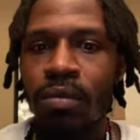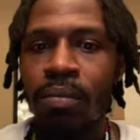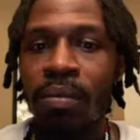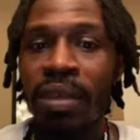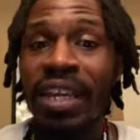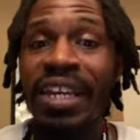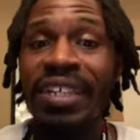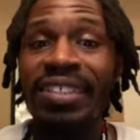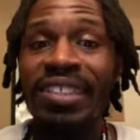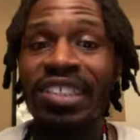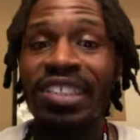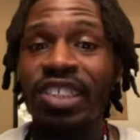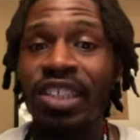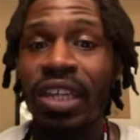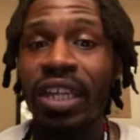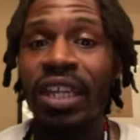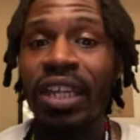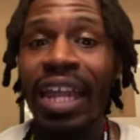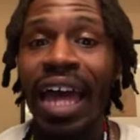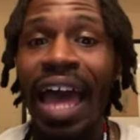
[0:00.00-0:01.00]
Because it's
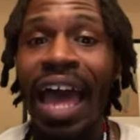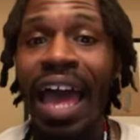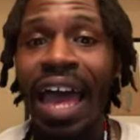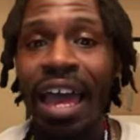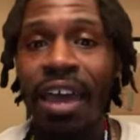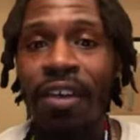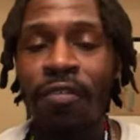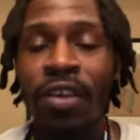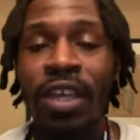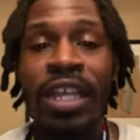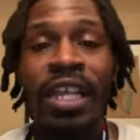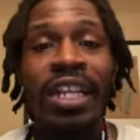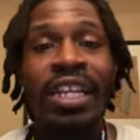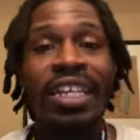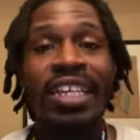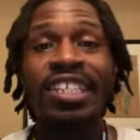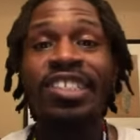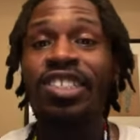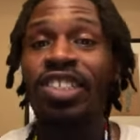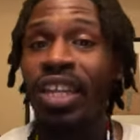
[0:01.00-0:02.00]
still alive.
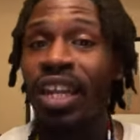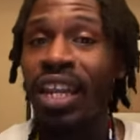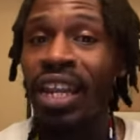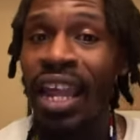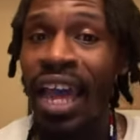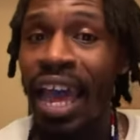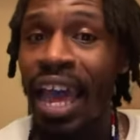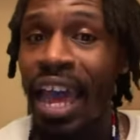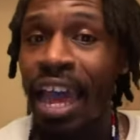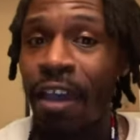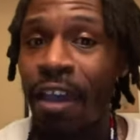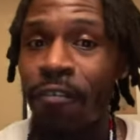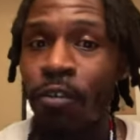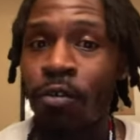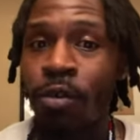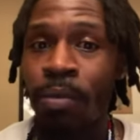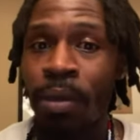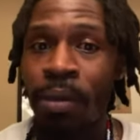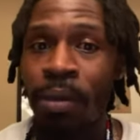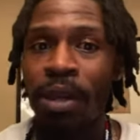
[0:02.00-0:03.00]
It's still alive.
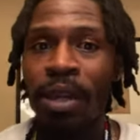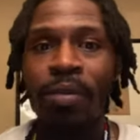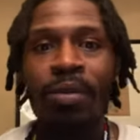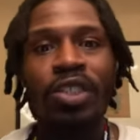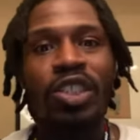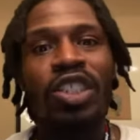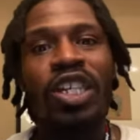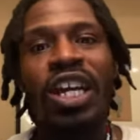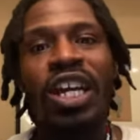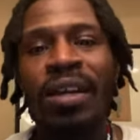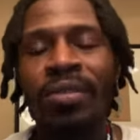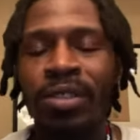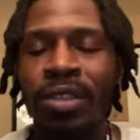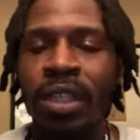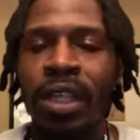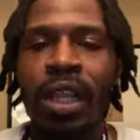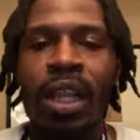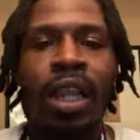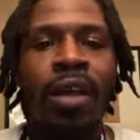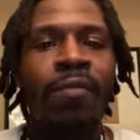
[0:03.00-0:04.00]
Remember, it was
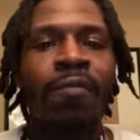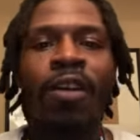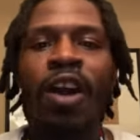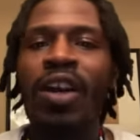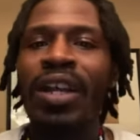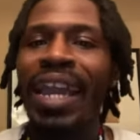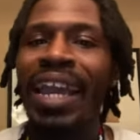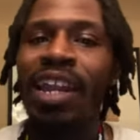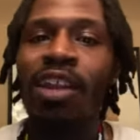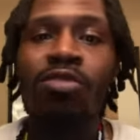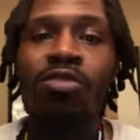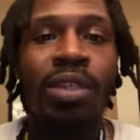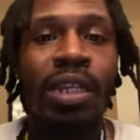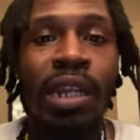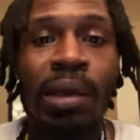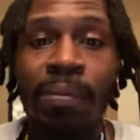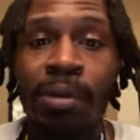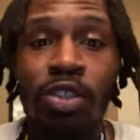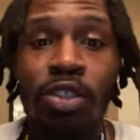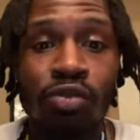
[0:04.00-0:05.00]
volcanoes
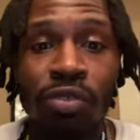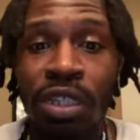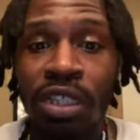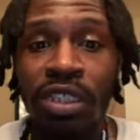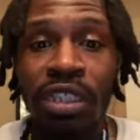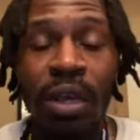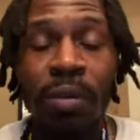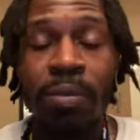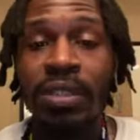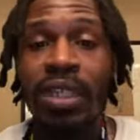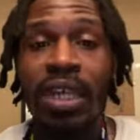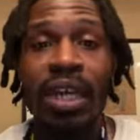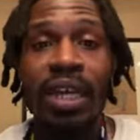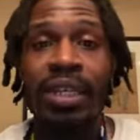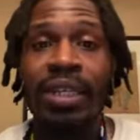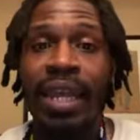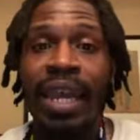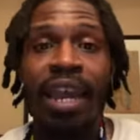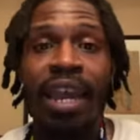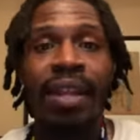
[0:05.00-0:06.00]
ain't number trees that was
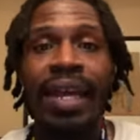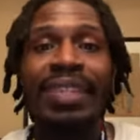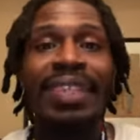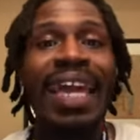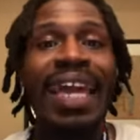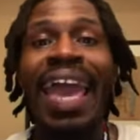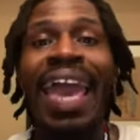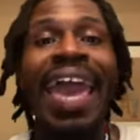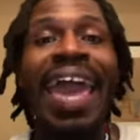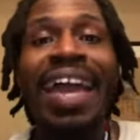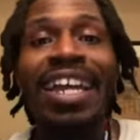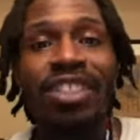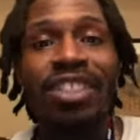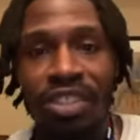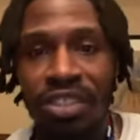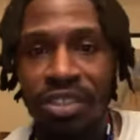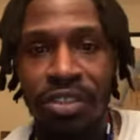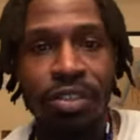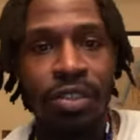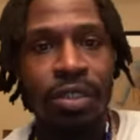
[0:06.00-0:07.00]
cut down like the
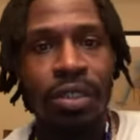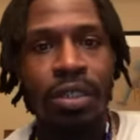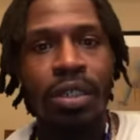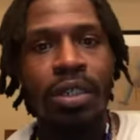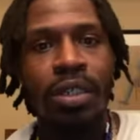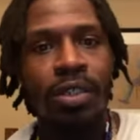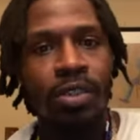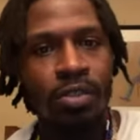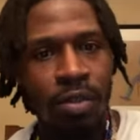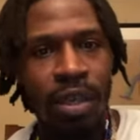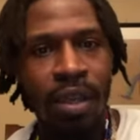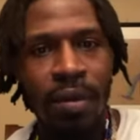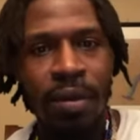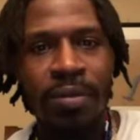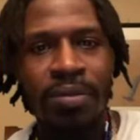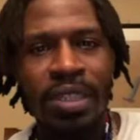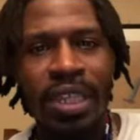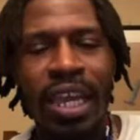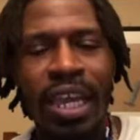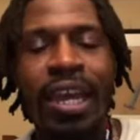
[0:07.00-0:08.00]
ashes. You get
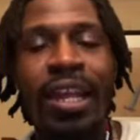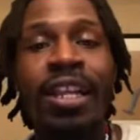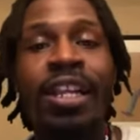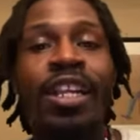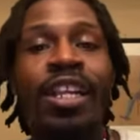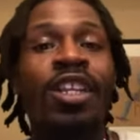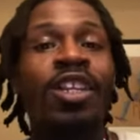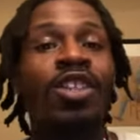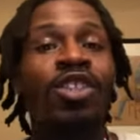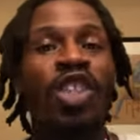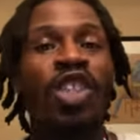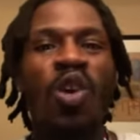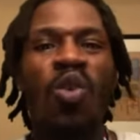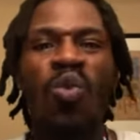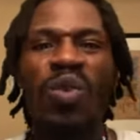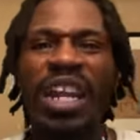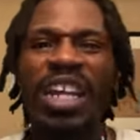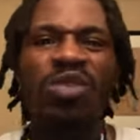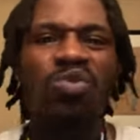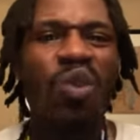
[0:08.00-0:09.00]
what I'm saying?
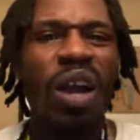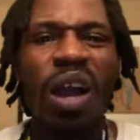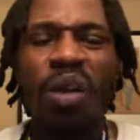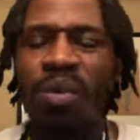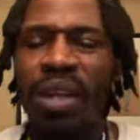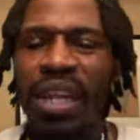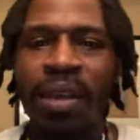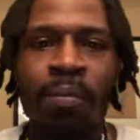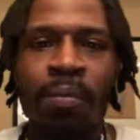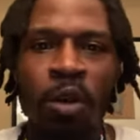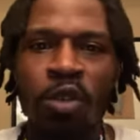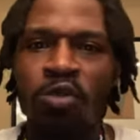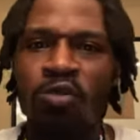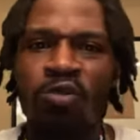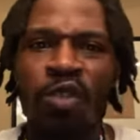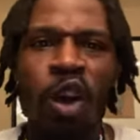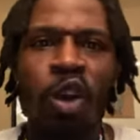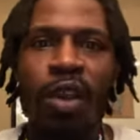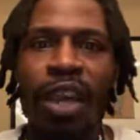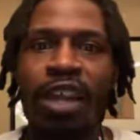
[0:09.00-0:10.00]
So that's why when
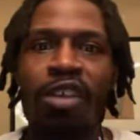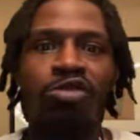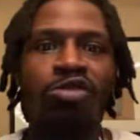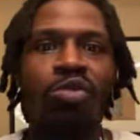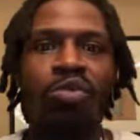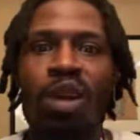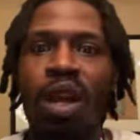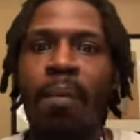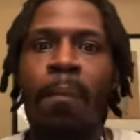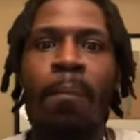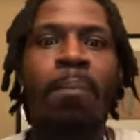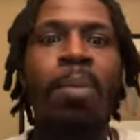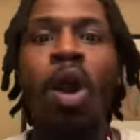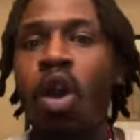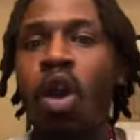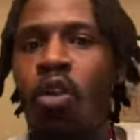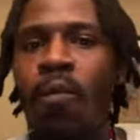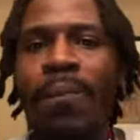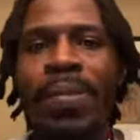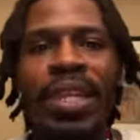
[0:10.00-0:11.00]
most volcanoes erupt,
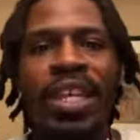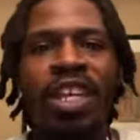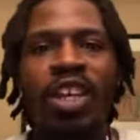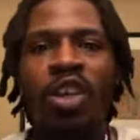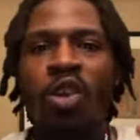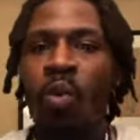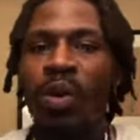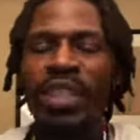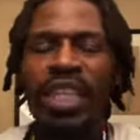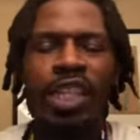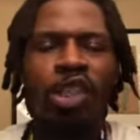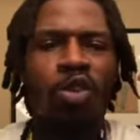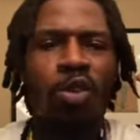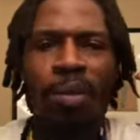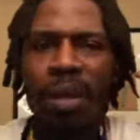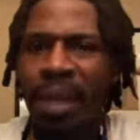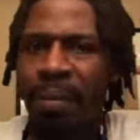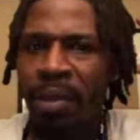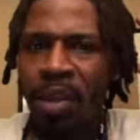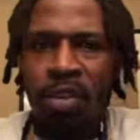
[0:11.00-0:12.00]
boom, what they
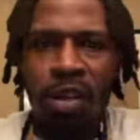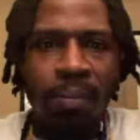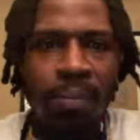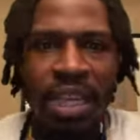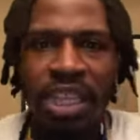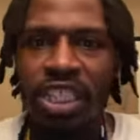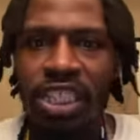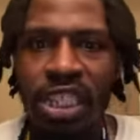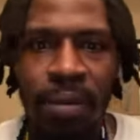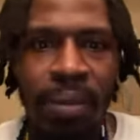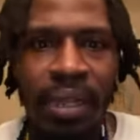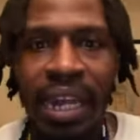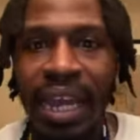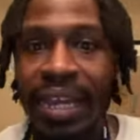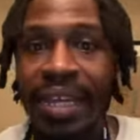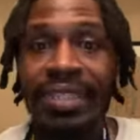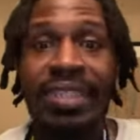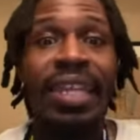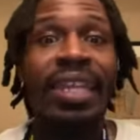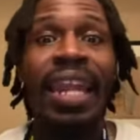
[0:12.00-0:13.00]
do, they be on a mission. It be
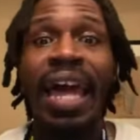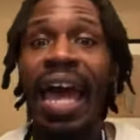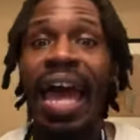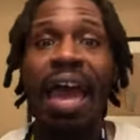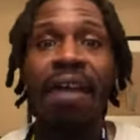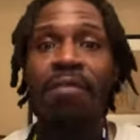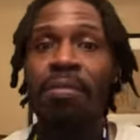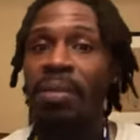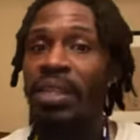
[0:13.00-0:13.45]
like it's alive.